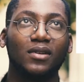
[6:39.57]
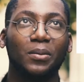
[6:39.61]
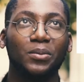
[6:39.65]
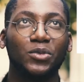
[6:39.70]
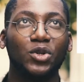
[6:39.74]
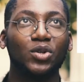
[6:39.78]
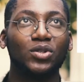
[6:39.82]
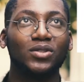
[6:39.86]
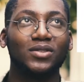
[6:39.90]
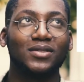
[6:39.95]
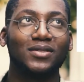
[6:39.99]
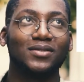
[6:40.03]
I'm
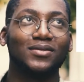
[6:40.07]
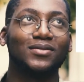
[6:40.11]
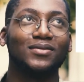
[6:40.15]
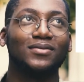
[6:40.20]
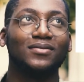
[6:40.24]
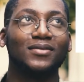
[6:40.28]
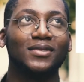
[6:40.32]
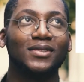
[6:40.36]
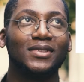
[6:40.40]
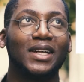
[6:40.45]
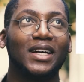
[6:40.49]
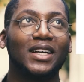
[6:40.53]
not
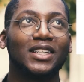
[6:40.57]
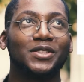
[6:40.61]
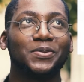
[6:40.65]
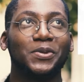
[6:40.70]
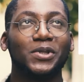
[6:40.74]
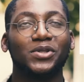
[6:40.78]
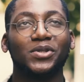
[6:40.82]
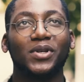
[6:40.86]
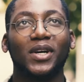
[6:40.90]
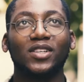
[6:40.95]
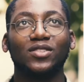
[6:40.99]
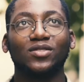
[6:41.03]
in that
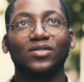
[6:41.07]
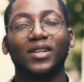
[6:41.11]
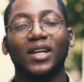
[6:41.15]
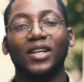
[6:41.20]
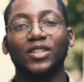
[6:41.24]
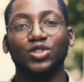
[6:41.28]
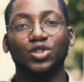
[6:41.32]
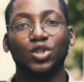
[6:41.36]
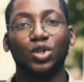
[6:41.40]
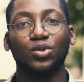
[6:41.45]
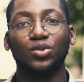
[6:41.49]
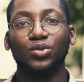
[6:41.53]
space where I used to
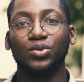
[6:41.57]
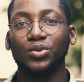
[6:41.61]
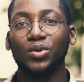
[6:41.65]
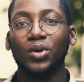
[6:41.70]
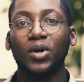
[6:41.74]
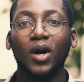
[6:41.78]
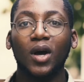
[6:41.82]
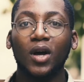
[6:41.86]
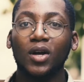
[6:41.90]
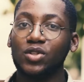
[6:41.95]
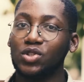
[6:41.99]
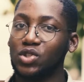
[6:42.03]
like
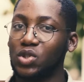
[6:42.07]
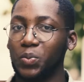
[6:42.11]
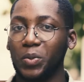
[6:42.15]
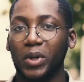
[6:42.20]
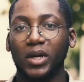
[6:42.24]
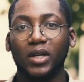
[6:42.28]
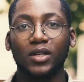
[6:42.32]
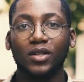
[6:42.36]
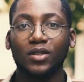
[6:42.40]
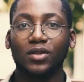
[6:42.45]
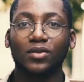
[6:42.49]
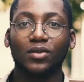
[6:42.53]
juggle too
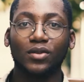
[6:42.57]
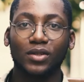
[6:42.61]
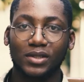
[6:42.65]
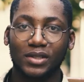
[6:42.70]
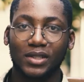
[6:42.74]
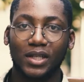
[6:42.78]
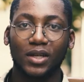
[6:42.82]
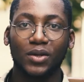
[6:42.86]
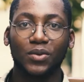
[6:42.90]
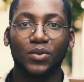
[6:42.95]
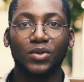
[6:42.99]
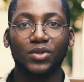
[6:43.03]
many
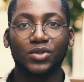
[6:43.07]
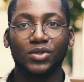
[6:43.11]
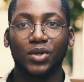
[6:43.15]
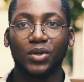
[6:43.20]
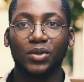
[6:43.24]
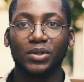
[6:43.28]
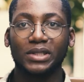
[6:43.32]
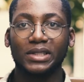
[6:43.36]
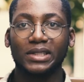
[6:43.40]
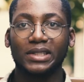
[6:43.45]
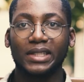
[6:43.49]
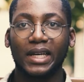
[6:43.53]
thoughts at once
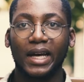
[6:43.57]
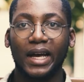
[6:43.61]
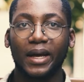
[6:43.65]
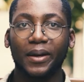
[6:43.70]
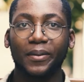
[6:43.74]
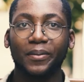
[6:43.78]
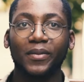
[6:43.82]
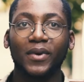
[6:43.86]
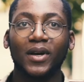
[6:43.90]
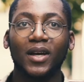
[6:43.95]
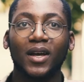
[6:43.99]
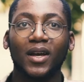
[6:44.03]
all the
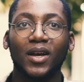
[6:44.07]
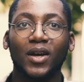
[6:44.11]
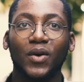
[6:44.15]
time.